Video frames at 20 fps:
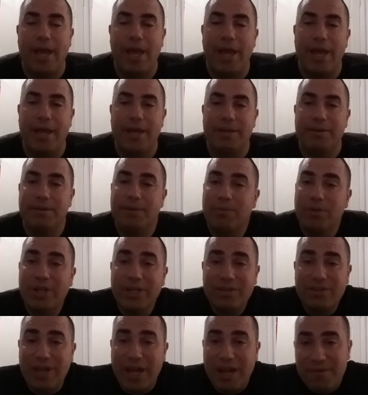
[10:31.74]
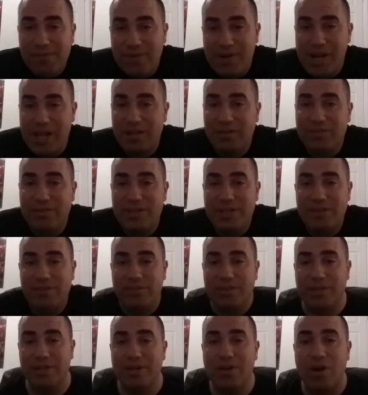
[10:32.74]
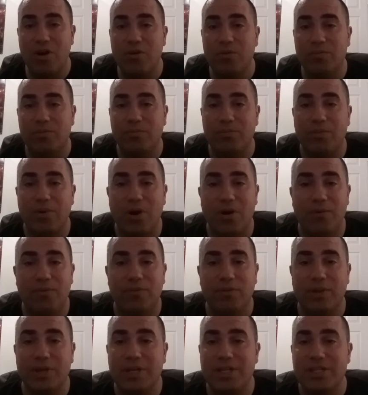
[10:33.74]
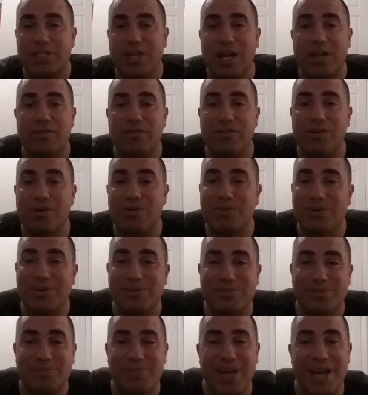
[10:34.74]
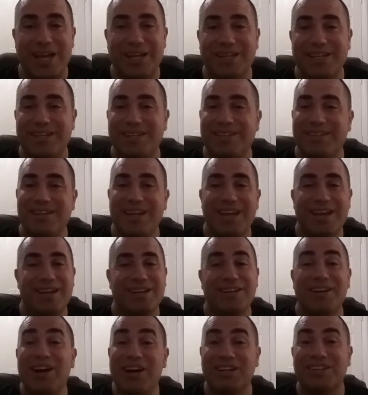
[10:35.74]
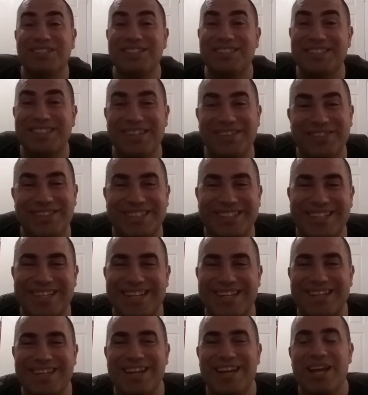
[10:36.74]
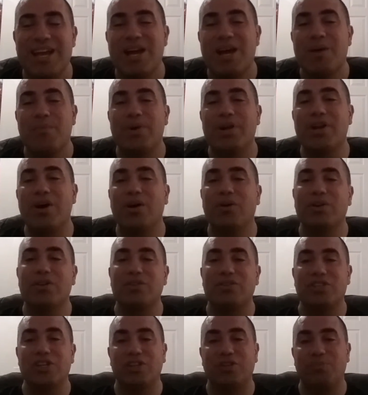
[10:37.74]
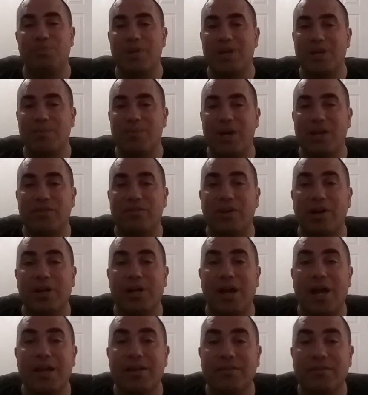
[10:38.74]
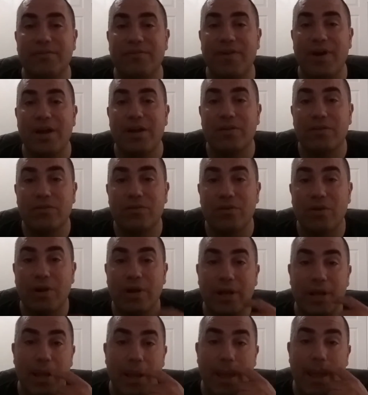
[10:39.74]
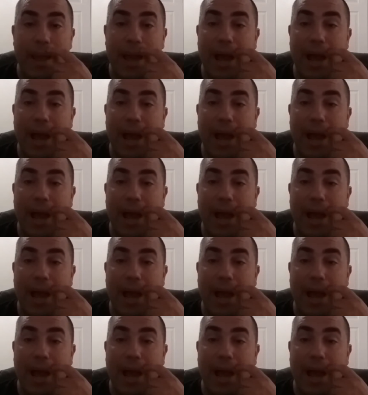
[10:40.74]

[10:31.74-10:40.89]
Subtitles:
And really excited for next season. Hopefully Jon Snow comes back and conquers everything. But no, this has just been my Song of Ice and Fire story.